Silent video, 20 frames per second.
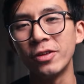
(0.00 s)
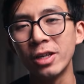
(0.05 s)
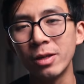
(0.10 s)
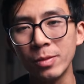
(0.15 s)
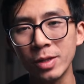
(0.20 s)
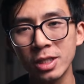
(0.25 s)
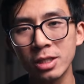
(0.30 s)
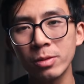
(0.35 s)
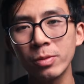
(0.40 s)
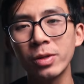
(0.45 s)

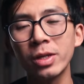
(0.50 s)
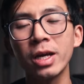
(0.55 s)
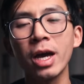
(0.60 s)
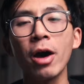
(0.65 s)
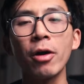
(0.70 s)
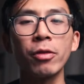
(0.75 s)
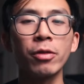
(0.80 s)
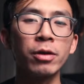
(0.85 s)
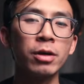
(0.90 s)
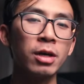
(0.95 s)
Vietnamese community
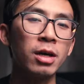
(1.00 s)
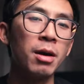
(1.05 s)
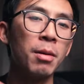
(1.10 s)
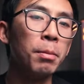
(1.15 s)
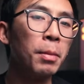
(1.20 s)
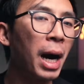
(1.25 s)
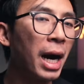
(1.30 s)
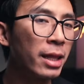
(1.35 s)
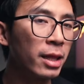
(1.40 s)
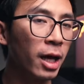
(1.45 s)
health,
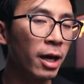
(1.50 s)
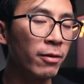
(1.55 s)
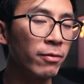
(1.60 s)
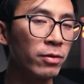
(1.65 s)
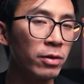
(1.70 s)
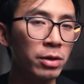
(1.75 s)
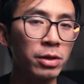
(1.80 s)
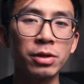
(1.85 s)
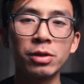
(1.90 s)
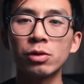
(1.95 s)
my
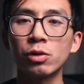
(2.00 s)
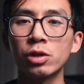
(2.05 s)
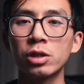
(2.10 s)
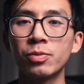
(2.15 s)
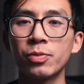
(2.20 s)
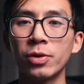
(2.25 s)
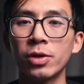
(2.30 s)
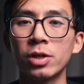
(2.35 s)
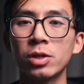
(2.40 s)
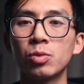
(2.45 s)
life, a clinical
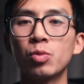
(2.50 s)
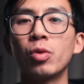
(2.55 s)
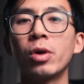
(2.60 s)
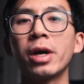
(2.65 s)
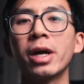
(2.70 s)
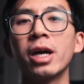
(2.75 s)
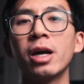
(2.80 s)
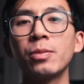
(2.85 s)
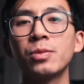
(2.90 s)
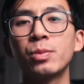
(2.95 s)
experience
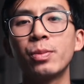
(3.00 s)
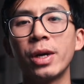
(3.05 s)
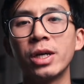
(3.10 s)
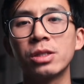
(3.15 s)
where I help